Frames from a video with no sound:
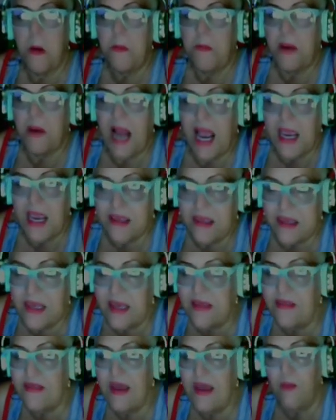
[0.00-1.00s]
But I
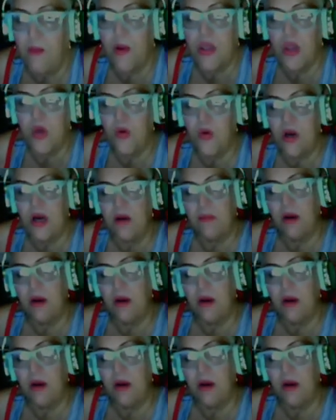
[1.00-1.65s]
think that when you come